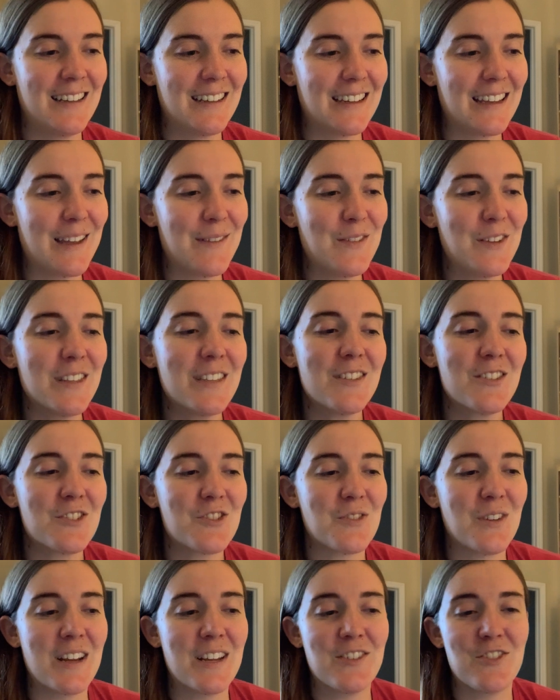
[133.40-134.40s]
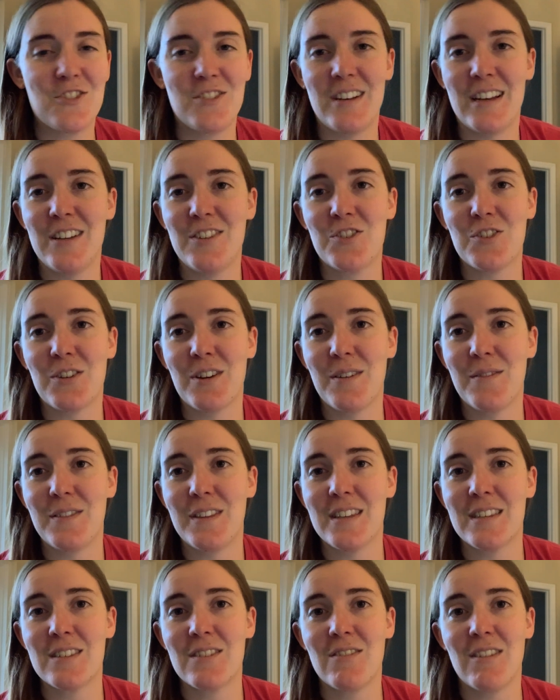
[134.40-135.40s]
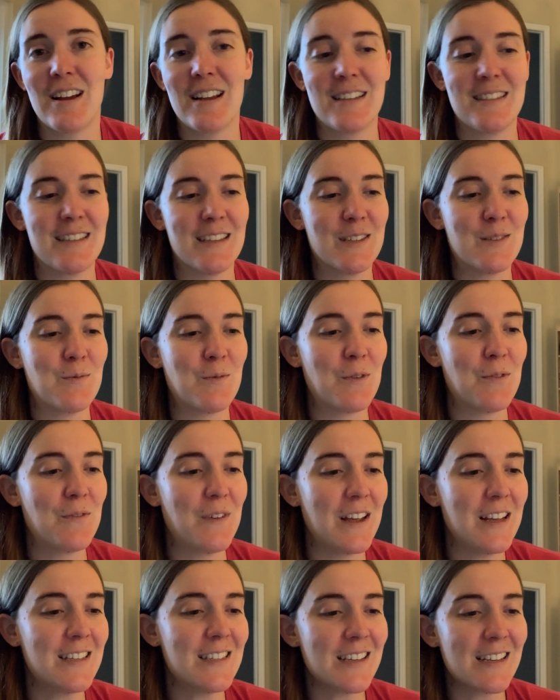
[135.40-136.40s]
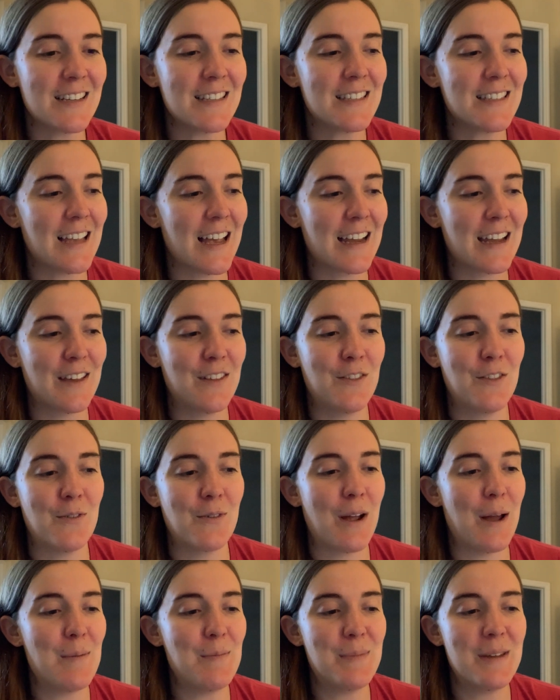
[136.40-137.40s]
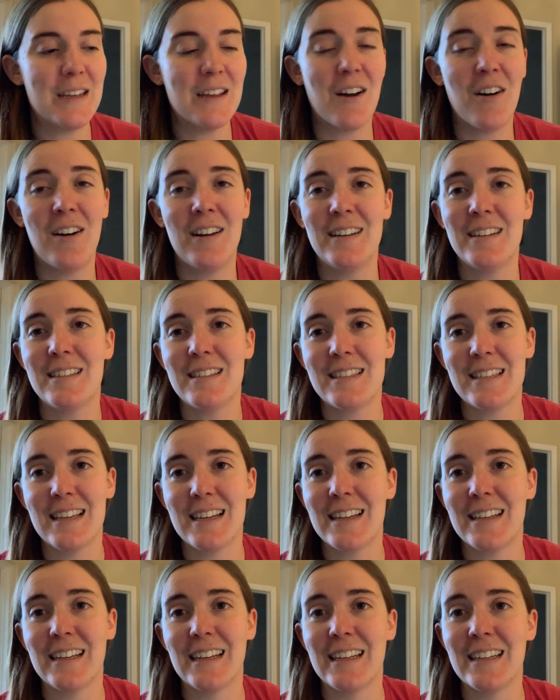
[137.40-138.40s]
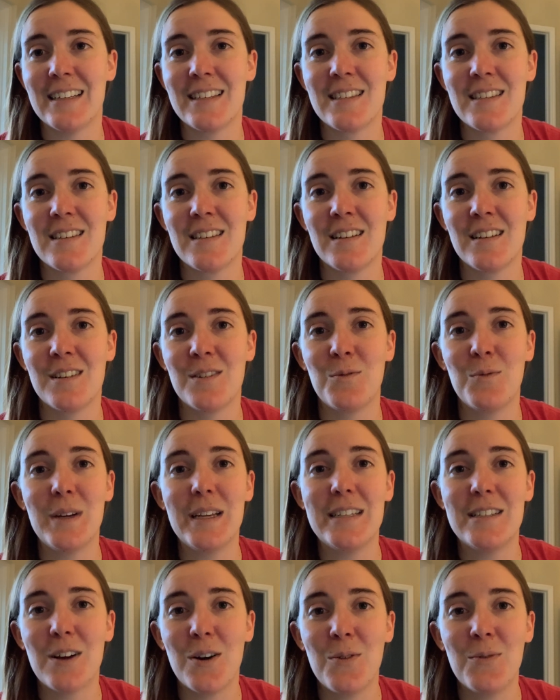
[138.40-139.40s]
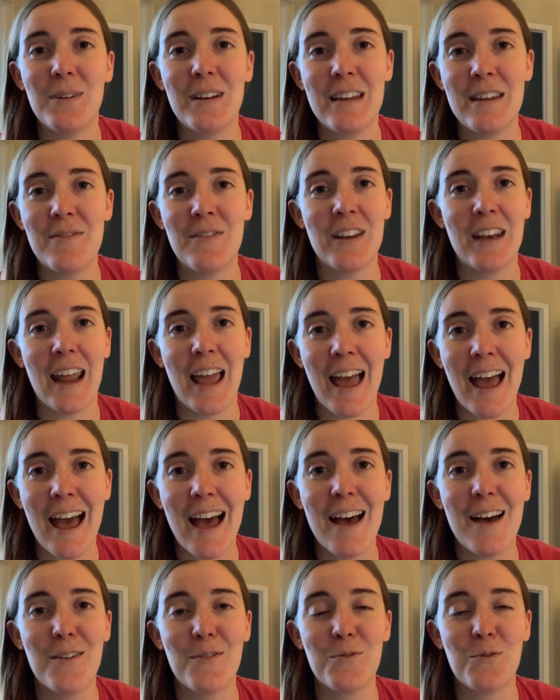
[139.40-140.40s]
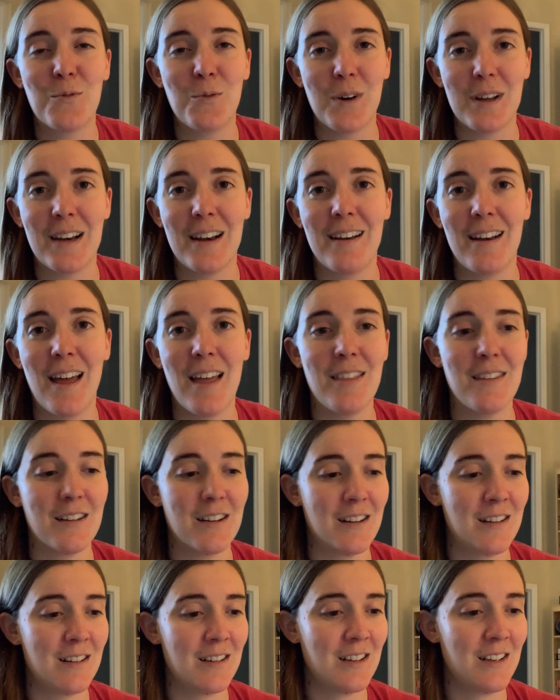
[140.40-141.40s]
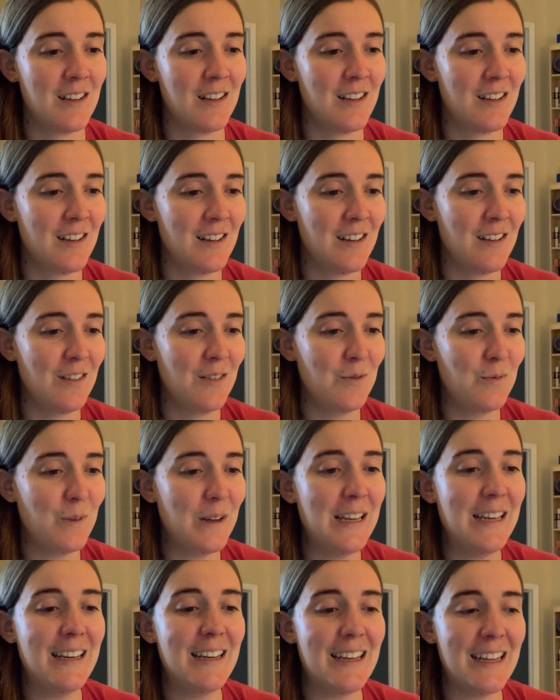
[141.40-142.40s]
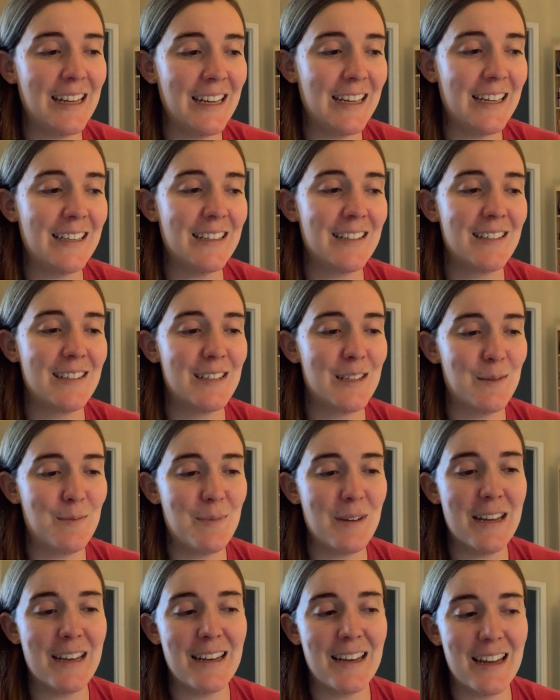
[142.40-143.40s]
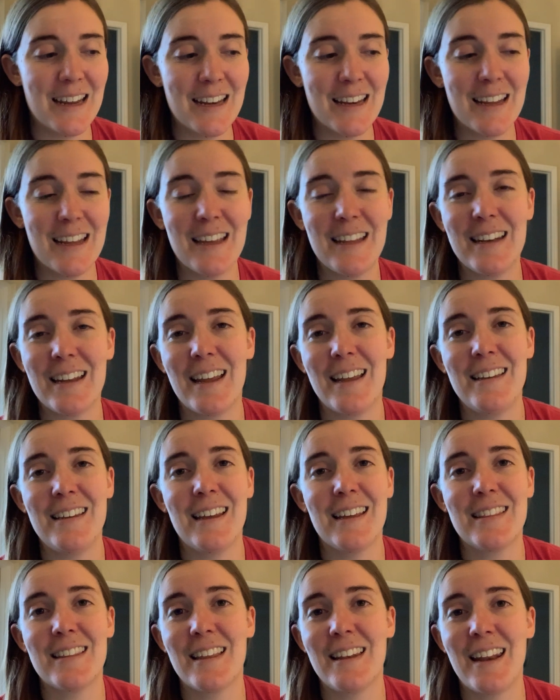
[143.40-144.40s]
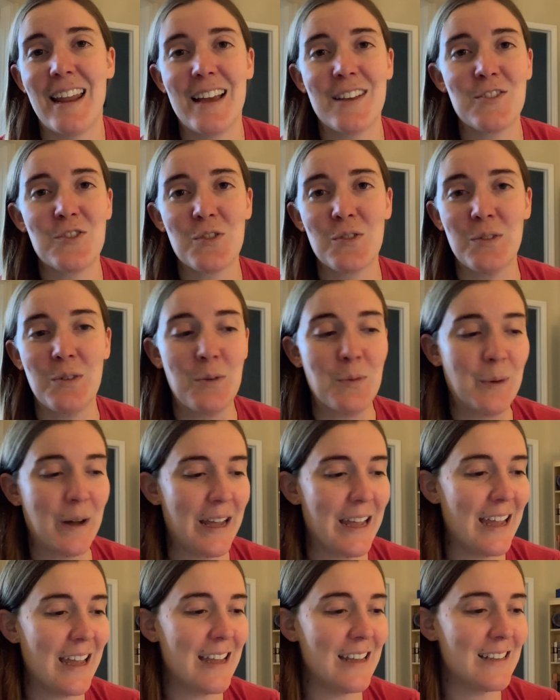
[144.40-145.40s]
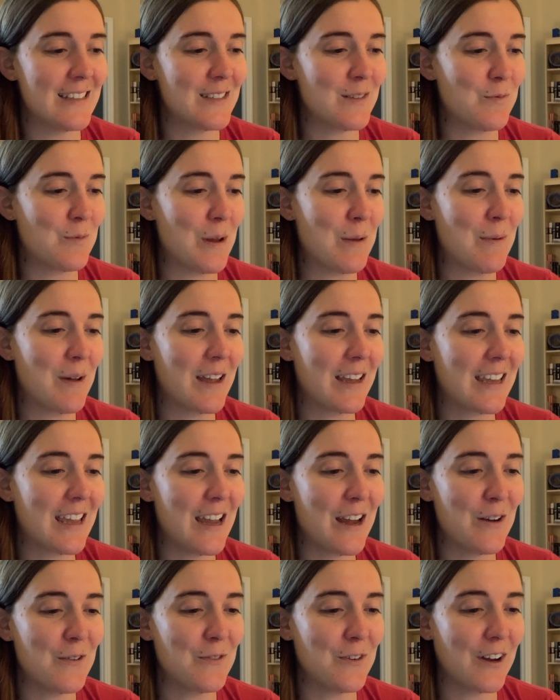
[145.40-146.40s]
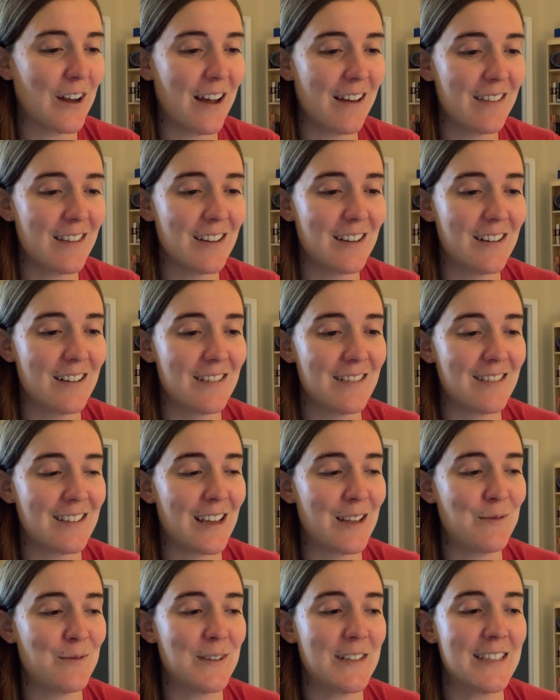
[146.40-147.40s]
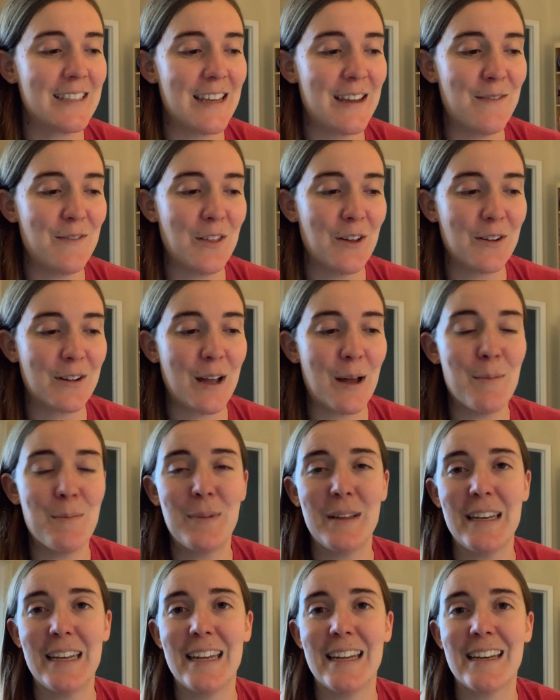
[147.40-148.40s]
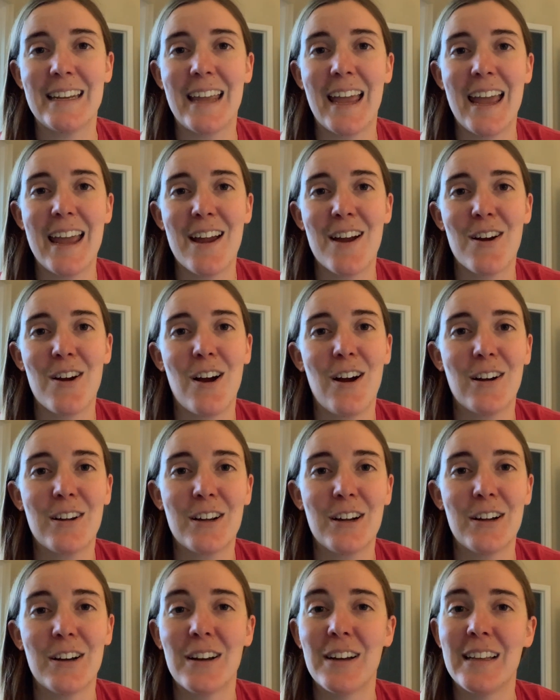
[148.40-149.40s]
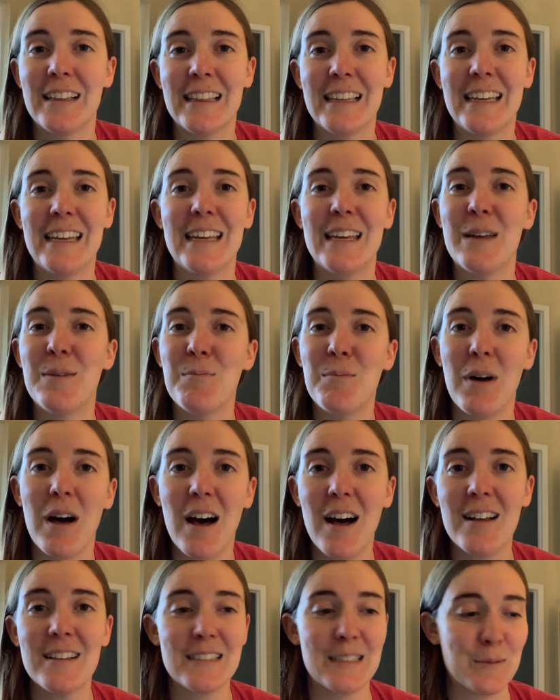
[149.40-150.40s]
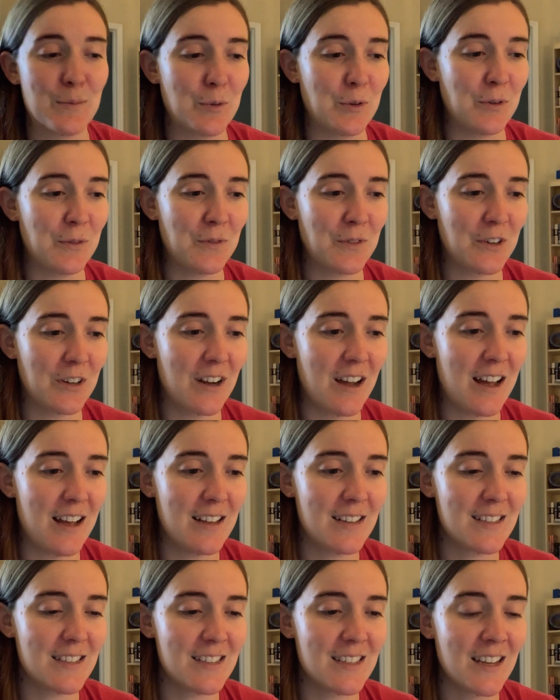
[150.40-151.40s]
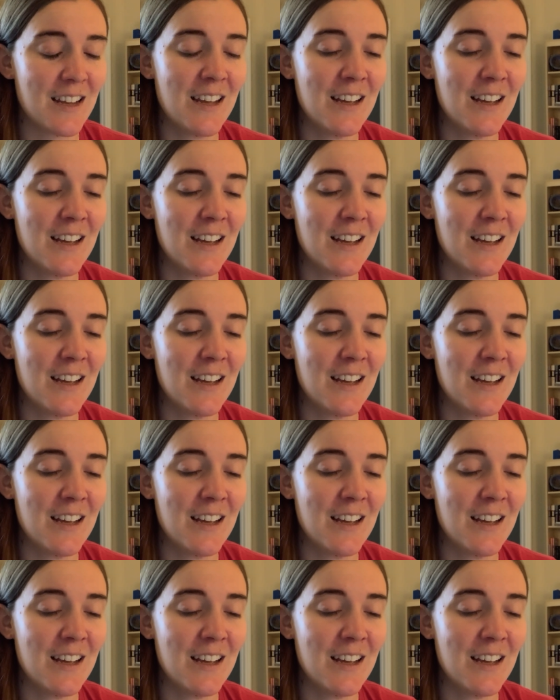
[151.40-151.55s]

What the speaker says: Given the strange nature of this crisis, we're facing a second threat beyond sickness. We don't even have one another. We need to be needed, and yet the natural ways we might care for others and receive their company and care are currently impossible for us.